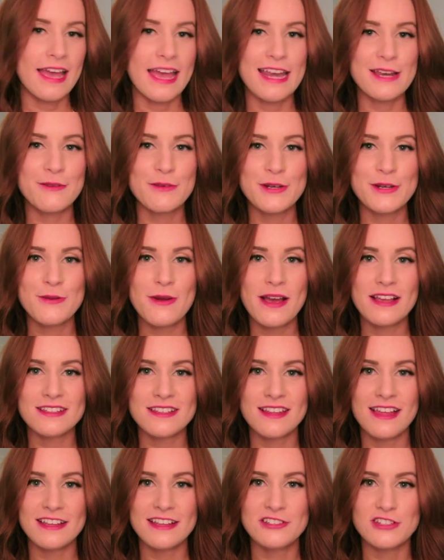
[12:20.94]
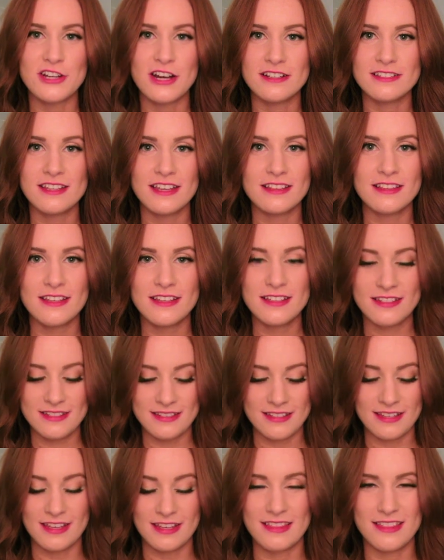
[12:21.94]
Anyone who has glass jars like
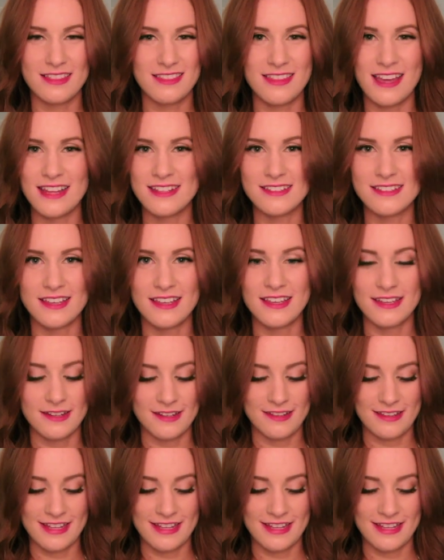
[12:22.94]
this, like, that's it.